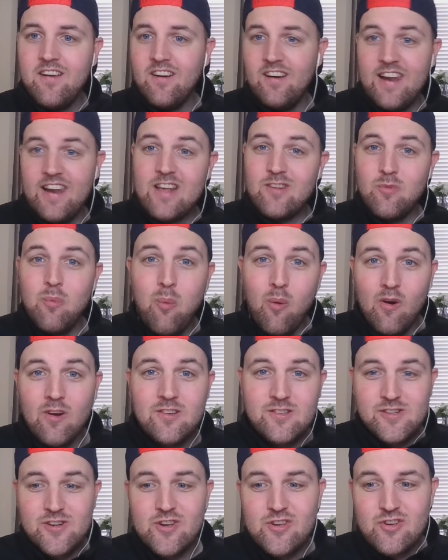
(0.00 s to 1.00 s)
Let's
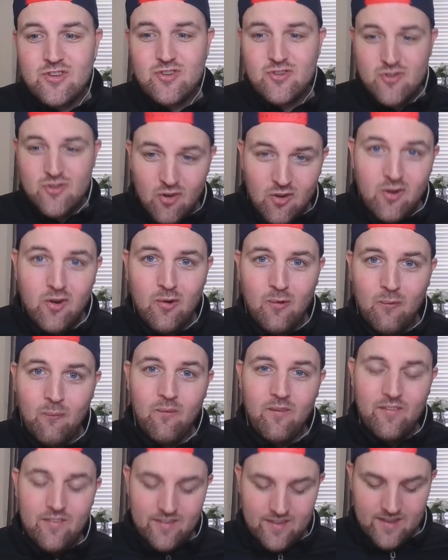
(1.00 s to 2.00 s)
watch us struggle
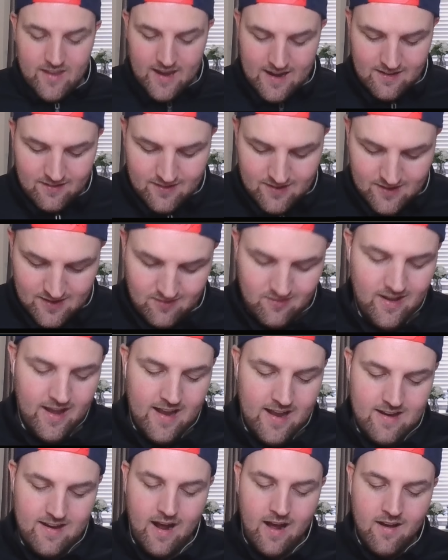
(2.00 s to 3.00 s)
in
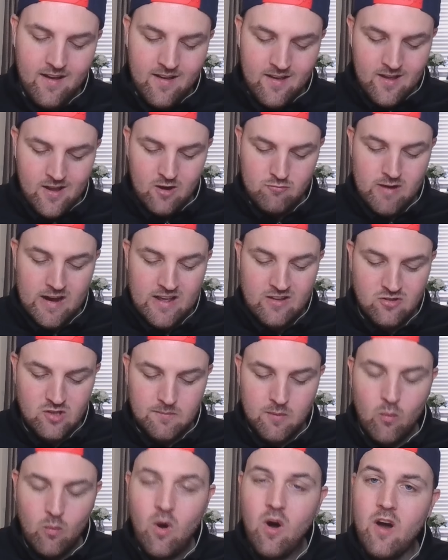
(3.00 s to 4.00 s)
Contender. Race
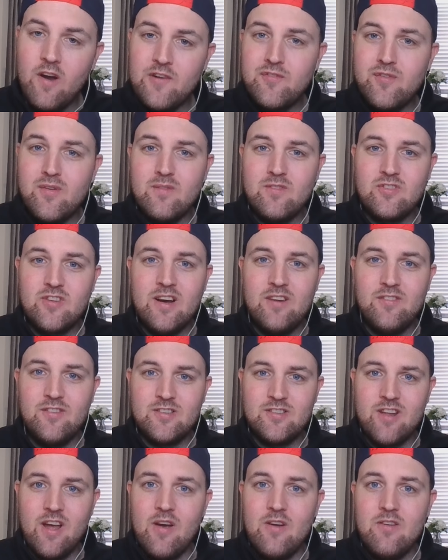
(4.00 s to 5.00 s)
number 1 from
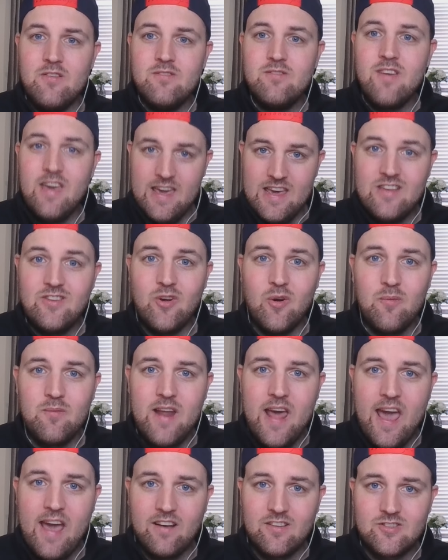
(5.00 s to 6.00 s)
Silverstone is up
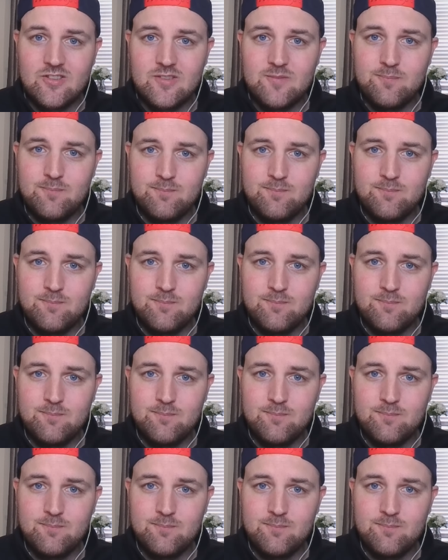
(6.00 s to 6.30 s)
next.